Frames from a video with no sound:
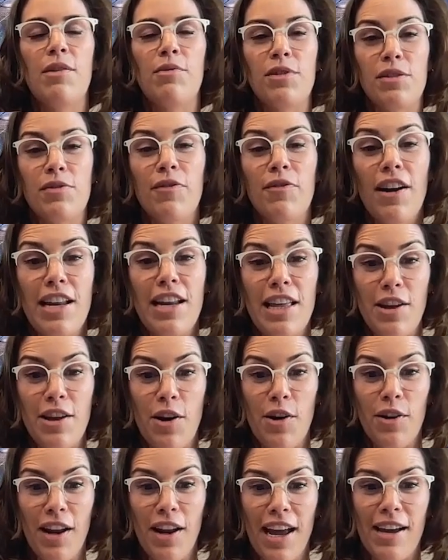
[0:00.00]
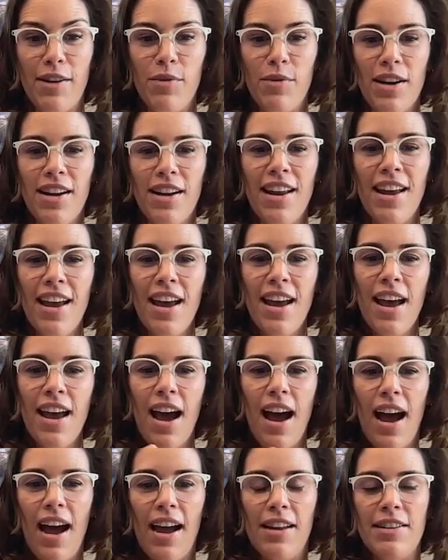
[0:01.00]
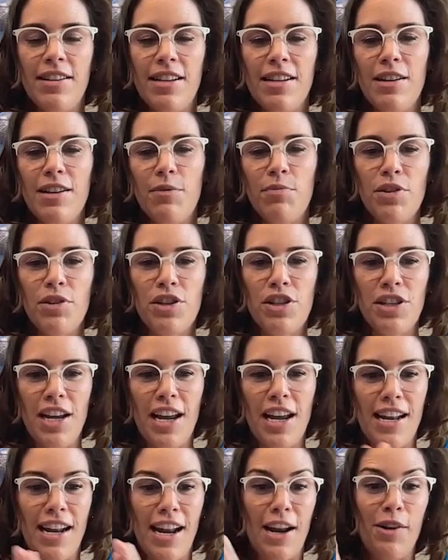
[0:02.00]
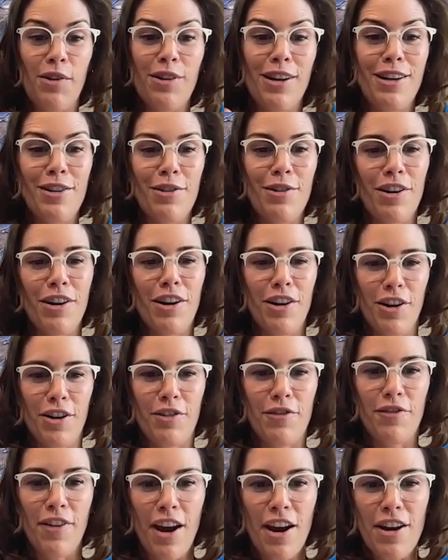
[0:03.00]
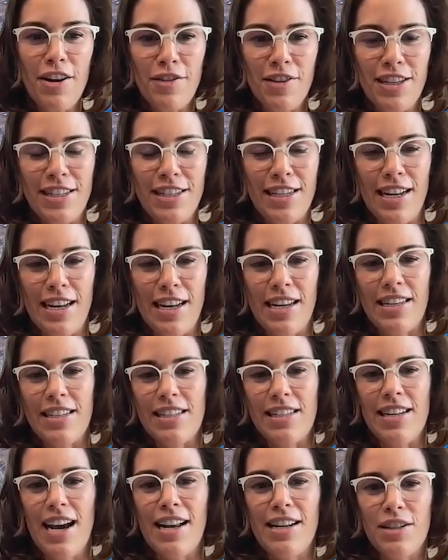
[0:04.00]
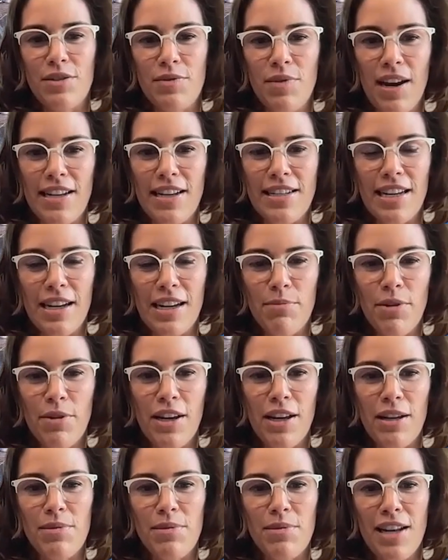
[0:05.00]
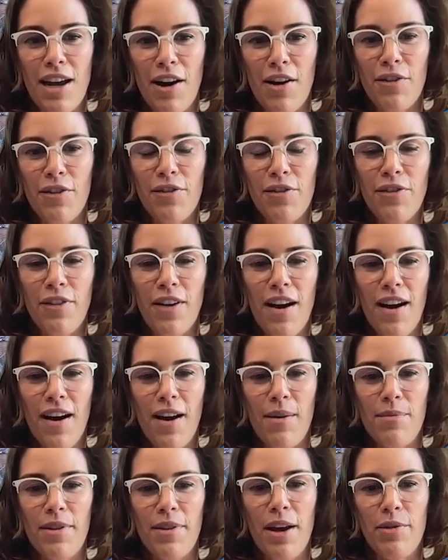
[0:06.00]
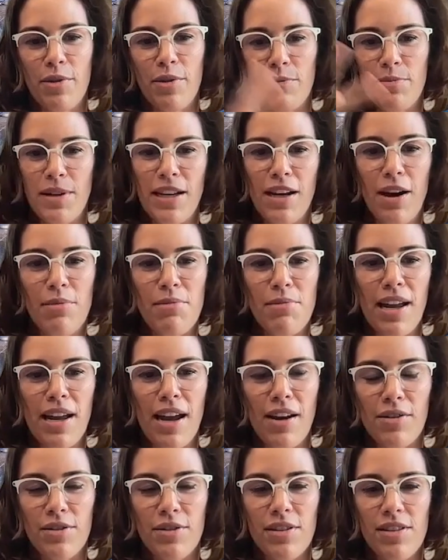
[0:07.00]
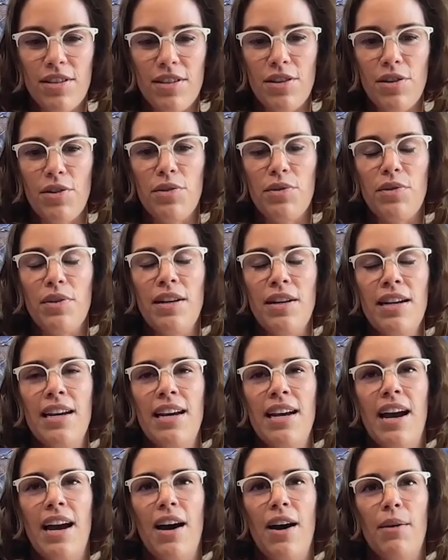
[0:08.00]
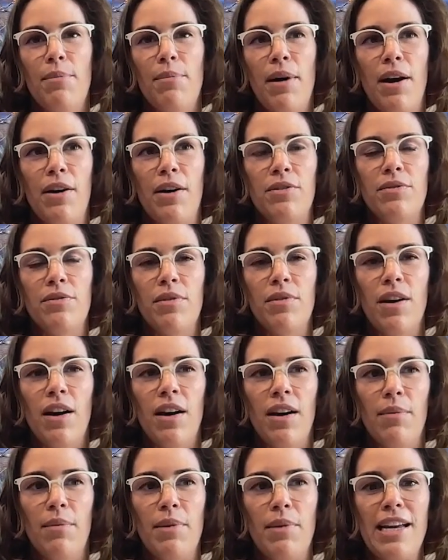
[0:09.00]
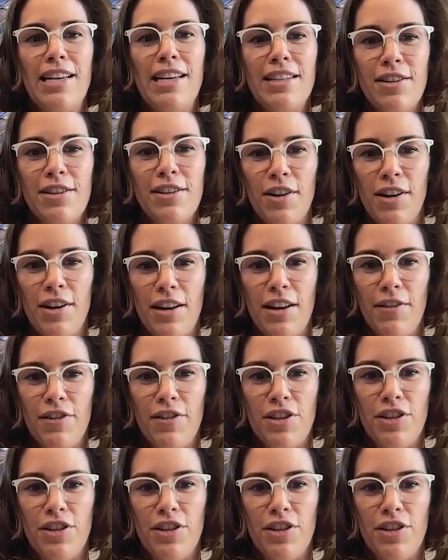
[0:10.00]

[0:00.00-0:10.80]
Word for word: It was funny though, like what I didn't appreciate, and I only learned very recently because Dad is writing a book himself um, that will be coming out soon about um, his early